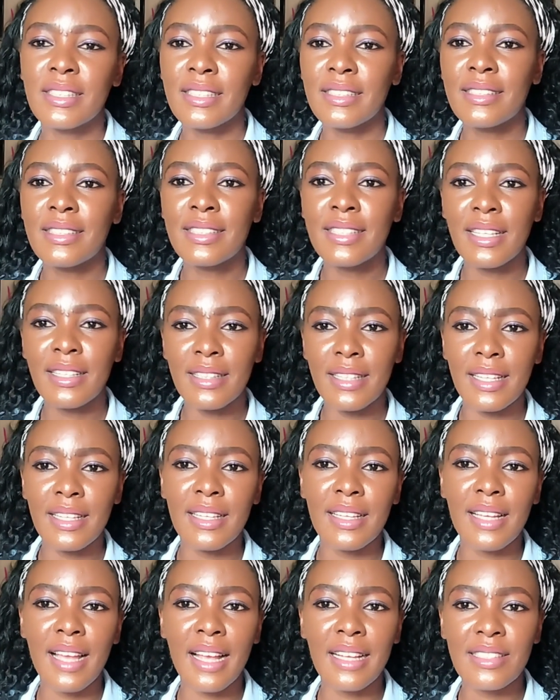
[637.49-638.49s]

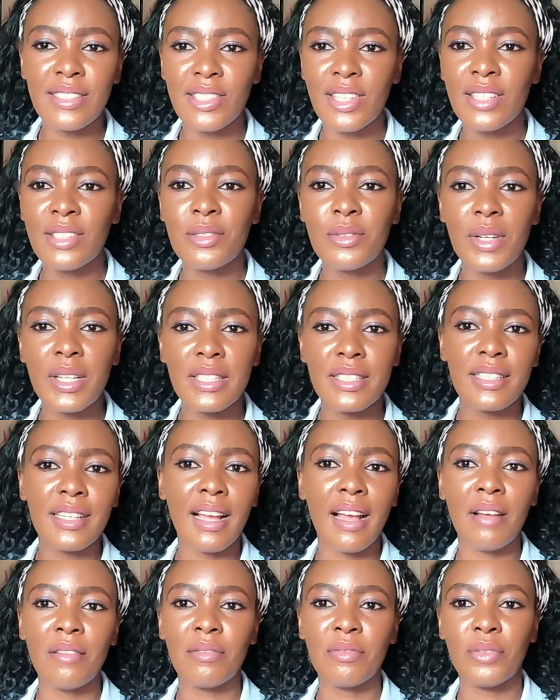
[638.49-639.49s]
The exchange rate
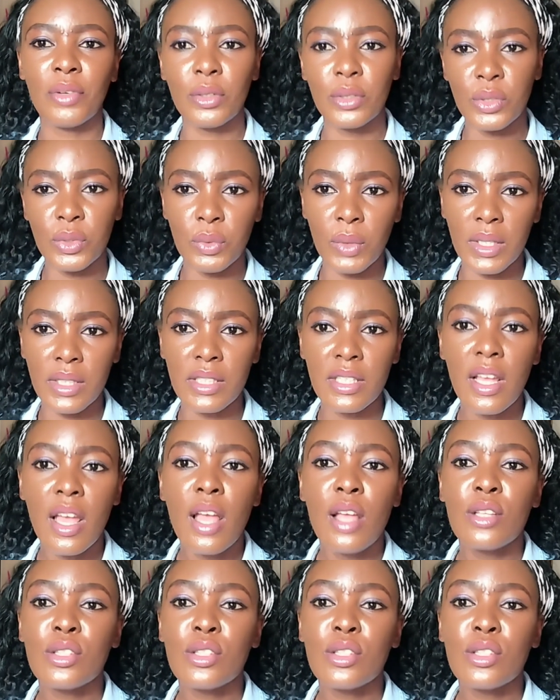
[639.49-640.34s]
can fluctuate.